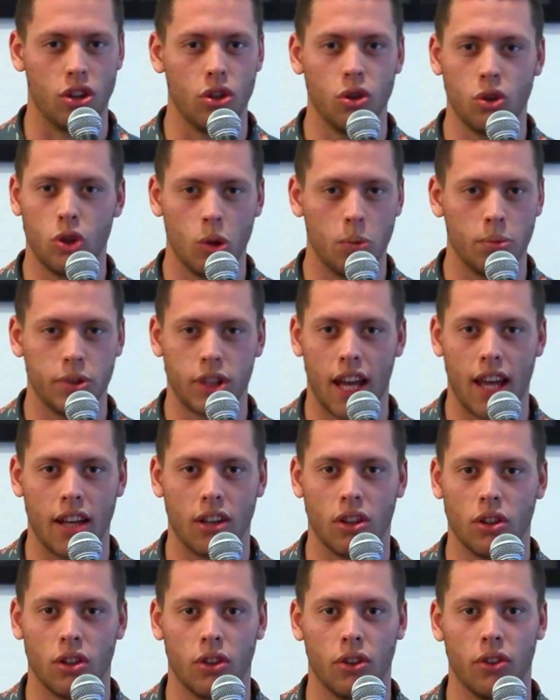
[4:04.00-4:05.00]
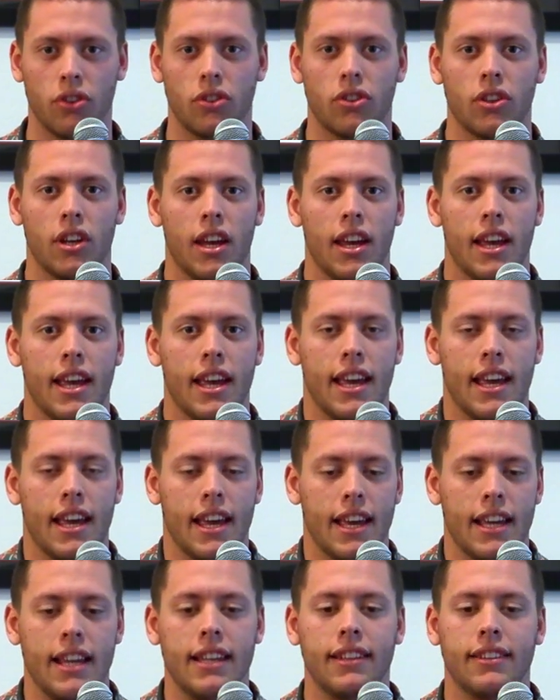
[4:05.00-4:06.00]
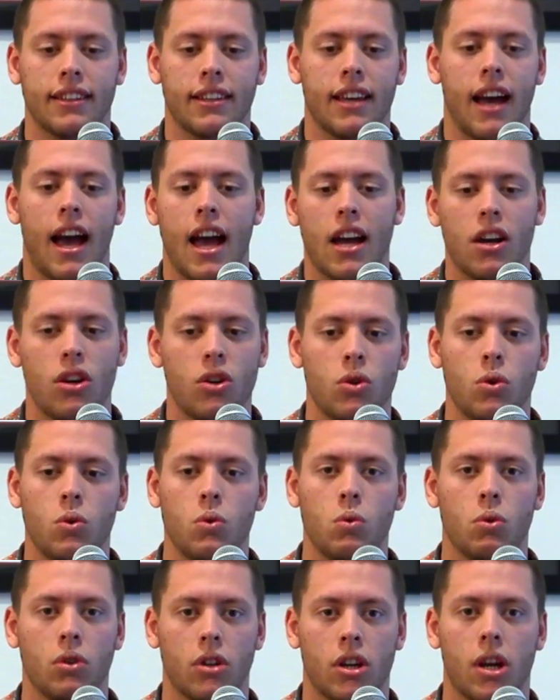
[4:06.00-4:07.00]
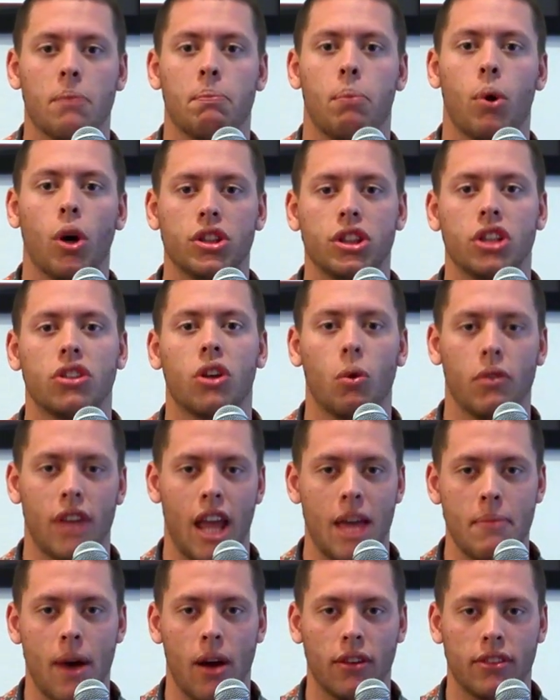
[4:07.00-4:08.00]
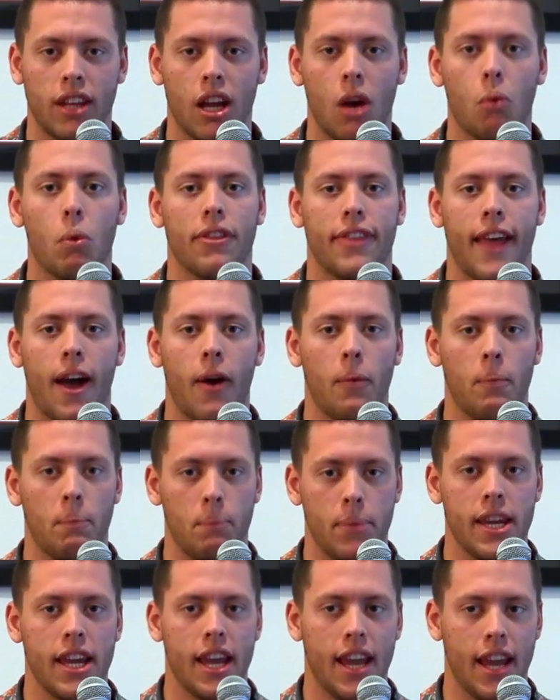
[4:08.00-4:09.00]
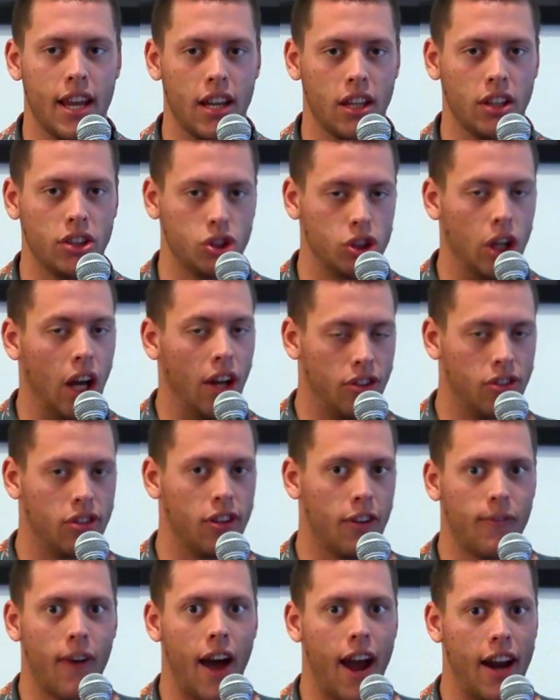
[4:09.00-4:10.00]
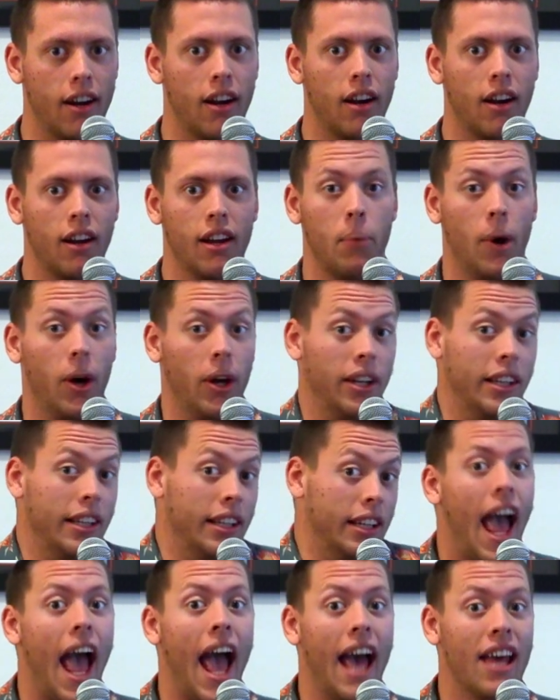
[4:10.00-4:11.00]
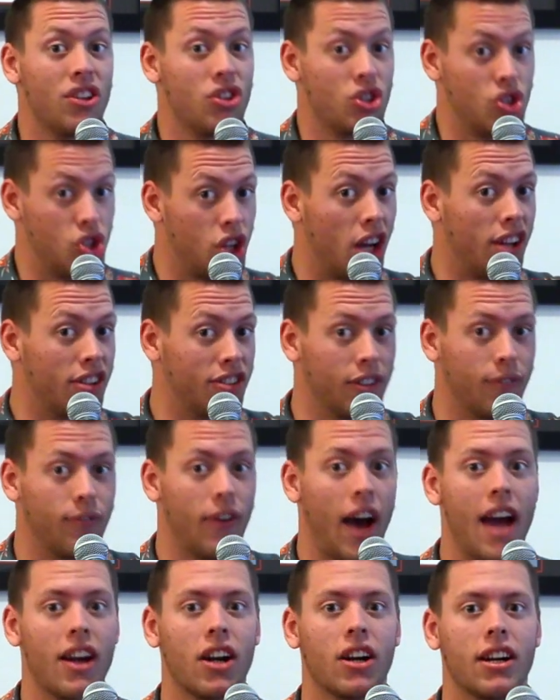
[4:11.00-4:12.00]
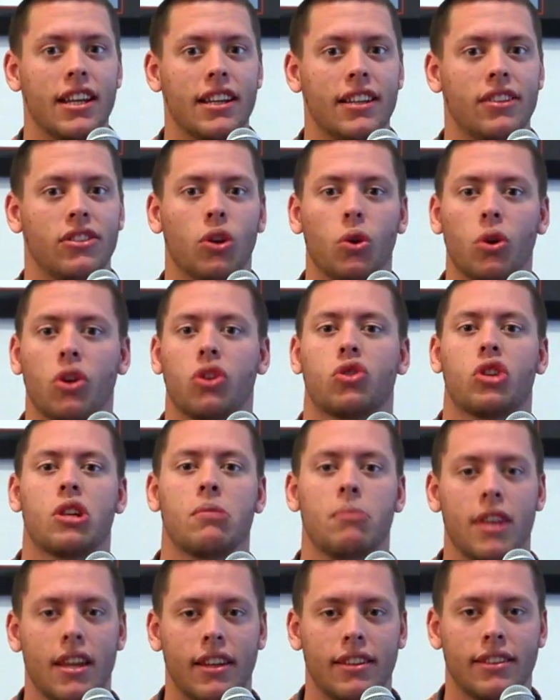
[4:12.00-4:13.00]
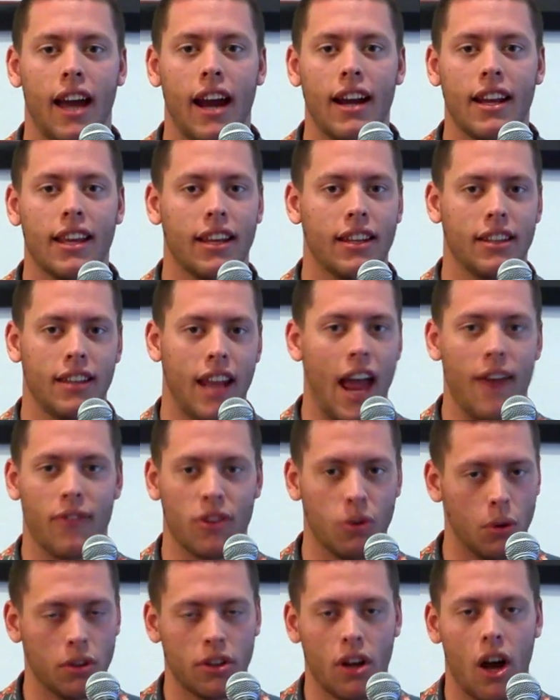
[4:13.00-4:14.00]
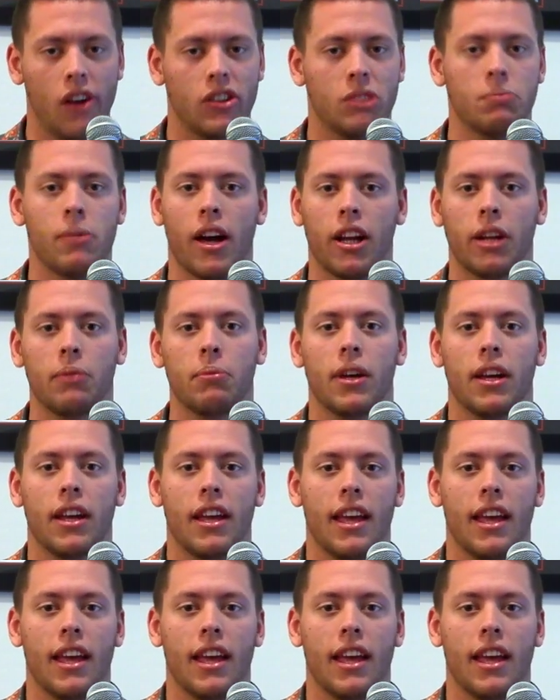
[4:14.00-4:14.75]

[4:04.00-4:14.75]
YouTube channels. He's a guy who can push his own name out there without being just a fighter. But as just a fighter, he's still extremely exciting and everyone talks about him.